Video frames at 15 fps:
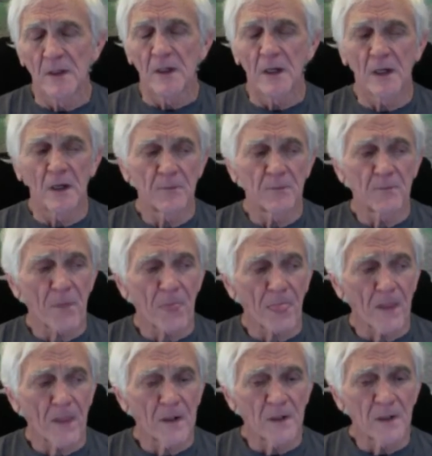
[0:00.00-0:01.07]
Um,
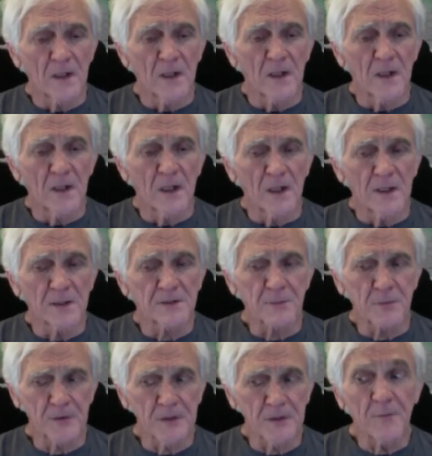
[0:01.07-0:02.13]
it's
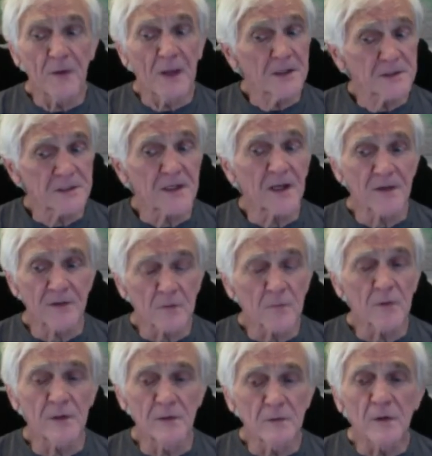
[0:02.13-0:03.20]
pretty amazing. I think
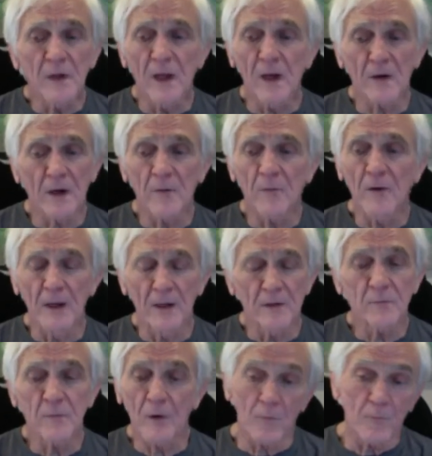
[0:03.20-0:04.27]
we do carry
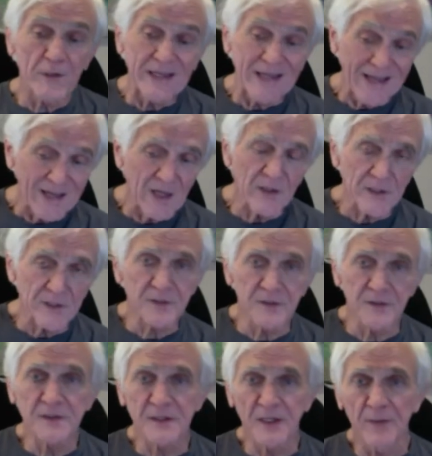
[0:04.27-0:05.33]
around, or we can, I
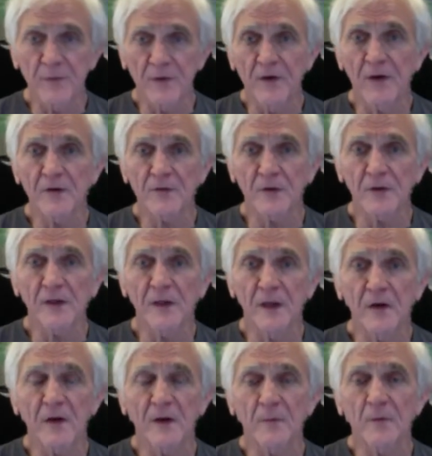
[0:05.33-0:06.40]
should say, potentially
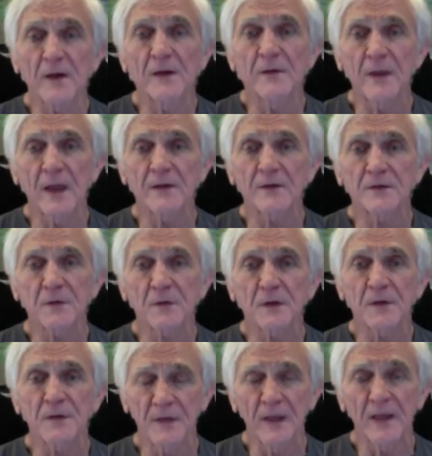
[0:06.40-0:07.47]
carry around that sort
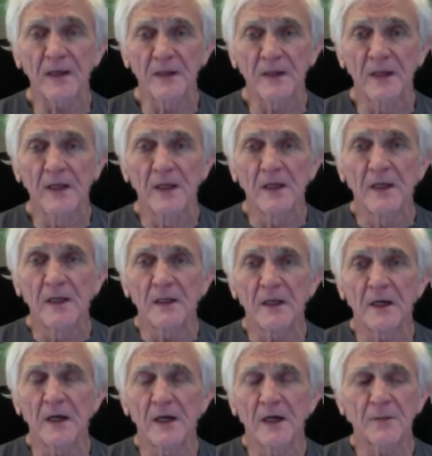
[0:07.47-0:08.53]
of thing,
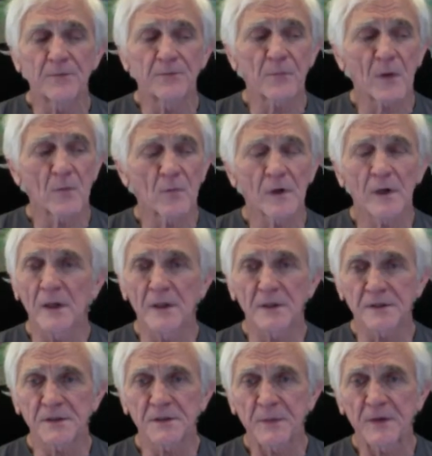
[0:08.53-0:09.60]
um, where
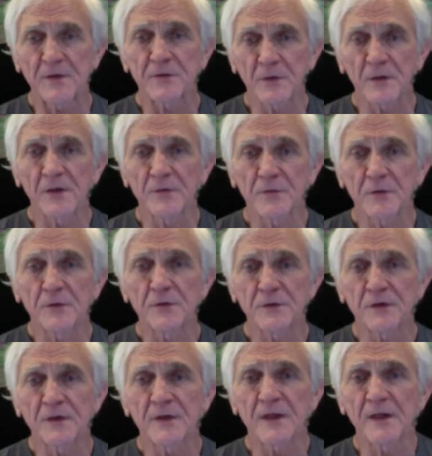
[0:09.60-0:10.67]
it's a spiritual
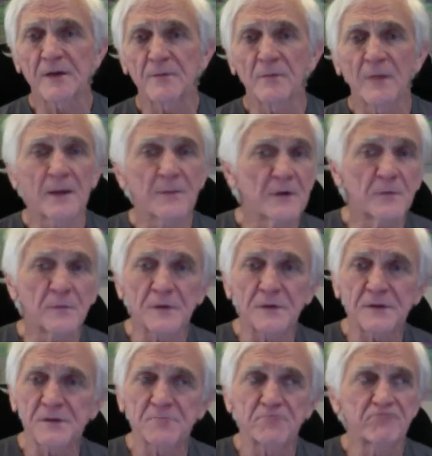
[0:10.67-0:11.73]
intrusion that maybe
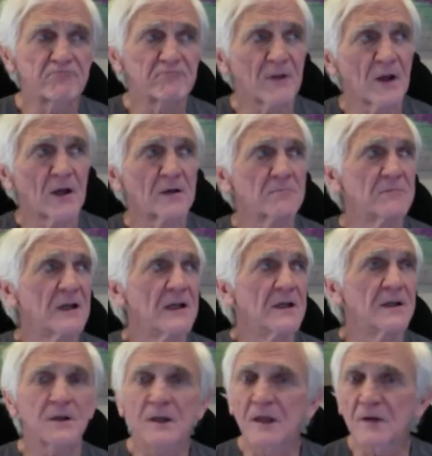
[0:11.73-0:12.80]
was uh,
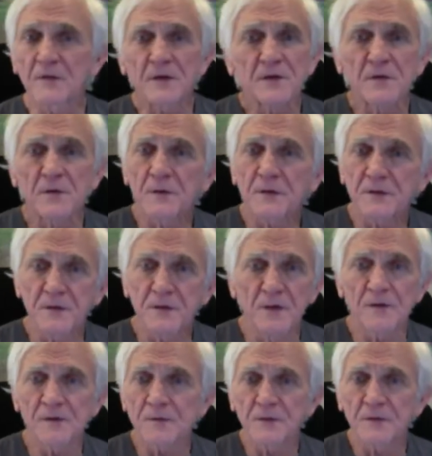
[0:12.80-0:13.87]
given to us, you
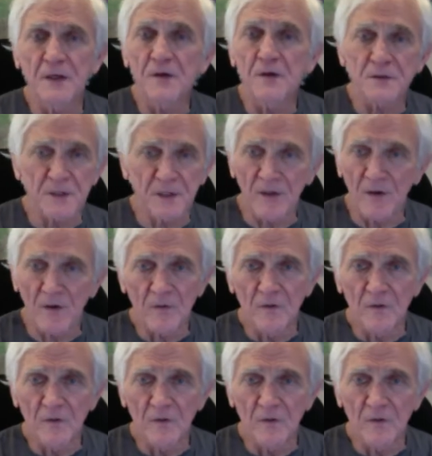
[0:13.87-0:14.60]
know, years ago,